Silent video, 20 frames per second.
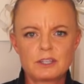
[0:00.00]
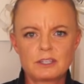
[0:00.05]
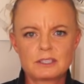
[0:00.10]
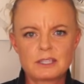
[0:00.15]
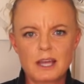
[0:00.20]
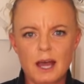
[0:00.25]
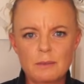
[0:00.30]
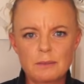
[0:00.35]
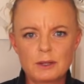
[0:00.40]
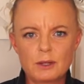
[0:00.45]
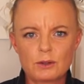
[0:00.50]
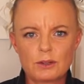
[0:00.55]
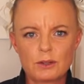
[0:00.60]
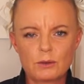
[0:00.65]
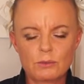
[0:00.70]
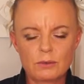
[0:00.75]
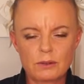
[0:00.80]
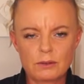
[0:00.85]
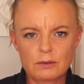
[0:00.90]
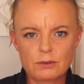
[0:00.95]
tummy or
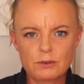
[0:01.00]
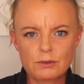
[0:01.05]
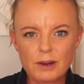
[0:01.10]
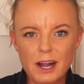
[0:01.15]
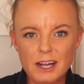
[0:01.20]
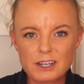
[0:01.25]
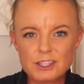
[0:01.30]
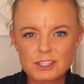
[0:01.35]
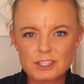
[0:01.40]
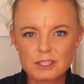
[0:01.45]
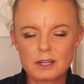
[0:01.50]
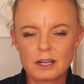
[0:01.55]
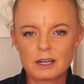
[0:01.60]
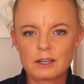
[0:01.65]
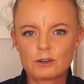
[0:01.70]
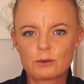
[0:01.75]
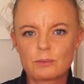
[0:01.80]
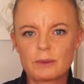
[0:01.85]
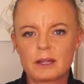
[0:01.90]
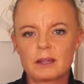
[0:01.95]
your crutch a
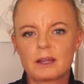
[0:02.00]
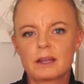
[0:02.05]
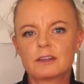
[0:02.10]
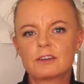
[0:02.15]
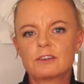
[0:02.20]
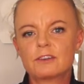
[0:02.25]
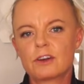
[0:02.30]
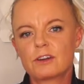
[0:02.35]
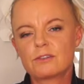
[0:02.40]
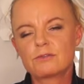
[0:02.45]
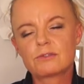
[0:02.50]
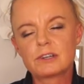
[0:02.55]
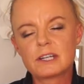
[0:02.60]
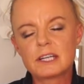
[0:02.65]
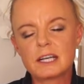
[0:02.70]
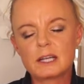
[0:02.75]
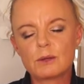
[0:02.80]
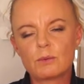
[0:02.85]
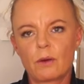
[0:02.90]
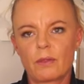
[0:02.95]
little bit, and you don't
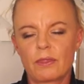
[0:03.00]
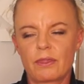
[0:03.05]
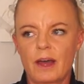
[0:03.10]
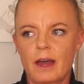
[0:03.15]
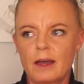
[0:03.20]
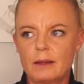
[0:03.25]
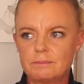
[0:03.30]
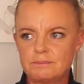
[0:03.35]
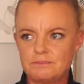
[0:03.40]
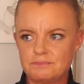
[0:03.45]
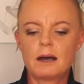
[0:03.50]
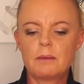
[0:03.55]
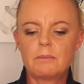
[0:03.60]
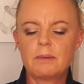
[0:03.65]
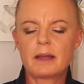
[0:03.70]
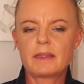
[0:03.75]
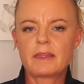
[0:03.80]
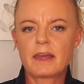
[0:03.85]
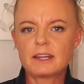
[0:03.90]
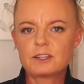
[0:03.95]
really want that.
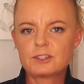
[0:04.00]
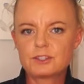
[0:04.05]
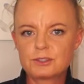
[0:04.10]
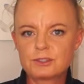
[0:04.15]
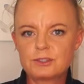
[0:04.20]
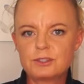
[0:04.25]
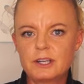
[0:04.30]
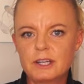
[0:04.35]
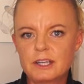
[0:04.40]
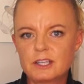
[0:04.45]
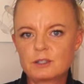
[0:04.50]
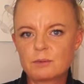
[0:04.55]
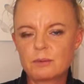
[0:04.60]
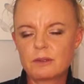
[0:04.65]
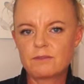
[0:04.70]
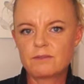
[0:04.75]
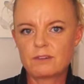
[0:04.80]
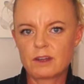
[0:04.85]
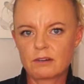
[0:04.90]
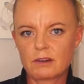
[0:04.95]
But they do need to
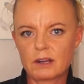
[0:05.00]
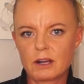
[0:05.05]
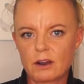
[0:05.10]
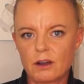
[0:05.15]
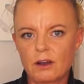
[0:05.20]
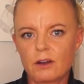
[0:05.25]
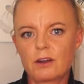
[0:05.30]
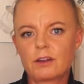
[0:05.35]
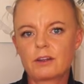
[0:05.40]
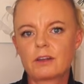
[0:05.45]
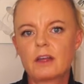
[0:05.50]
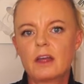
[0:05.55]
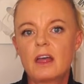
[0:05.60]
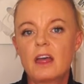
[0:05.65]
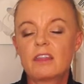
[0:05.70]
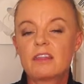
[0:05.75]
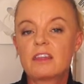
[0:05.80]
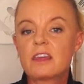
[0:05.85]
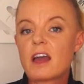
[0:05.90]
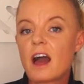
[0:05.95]
be very low.
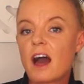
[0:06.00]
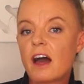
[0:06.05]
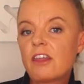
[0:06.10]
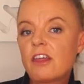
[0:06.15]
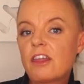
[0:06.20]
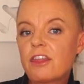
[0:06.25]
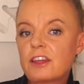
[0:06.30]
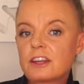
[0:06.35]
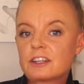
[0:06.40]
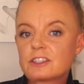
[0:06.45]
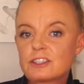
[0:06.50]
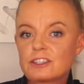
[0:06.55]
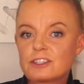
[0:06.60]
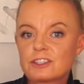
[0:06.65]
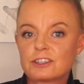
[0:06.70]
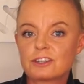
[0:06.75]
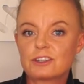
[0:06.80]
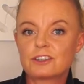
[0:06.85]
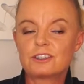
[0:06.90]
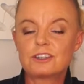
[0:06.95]
The other thing to
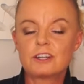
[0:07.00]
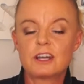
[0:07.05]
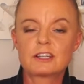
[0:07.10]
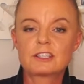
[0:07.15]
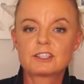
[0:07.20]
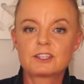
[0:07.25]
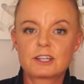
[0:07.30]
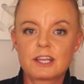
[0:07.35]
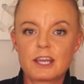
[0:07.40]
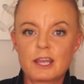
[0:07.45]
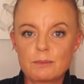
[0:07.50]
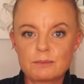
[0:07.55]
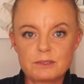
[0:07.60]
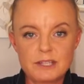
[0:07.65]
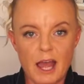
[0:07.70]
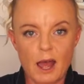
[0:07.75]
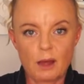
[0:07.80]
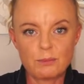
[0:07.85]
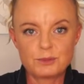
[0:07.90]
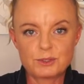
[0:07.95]
do to keep
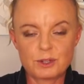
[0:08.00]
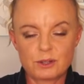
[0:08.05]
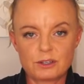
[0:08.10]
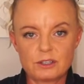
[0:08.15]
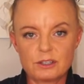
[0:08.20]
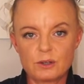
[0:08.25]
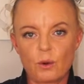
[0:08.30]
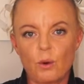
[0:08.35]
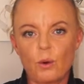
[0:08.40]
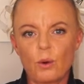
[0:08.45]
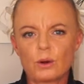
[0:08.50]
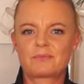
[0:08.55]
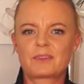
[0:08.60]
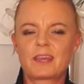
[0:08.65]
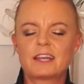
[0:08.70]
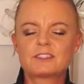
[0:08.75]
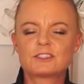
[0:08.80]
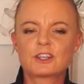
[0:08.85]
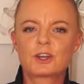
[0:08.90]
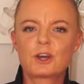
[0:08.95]
tabs on it, or
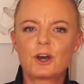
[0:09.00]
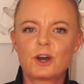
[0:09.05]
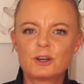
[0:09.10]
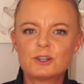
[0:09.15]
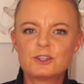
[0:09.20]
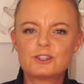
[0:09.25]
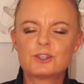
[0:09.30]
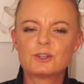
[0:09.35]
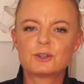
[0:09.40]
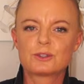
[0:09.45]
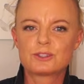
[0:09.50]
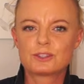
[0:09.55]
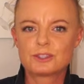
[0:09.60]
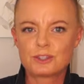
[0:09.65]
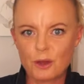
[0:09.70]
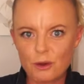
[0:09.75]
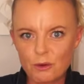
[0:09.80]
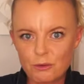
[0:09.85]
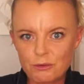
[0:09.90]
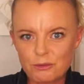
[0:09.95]
as a coach
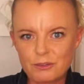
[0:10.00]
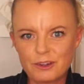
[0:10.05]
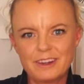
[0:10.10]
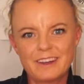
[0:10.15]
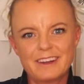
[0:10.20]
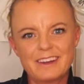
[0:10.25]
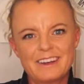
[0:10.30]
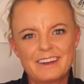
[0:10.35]
yourself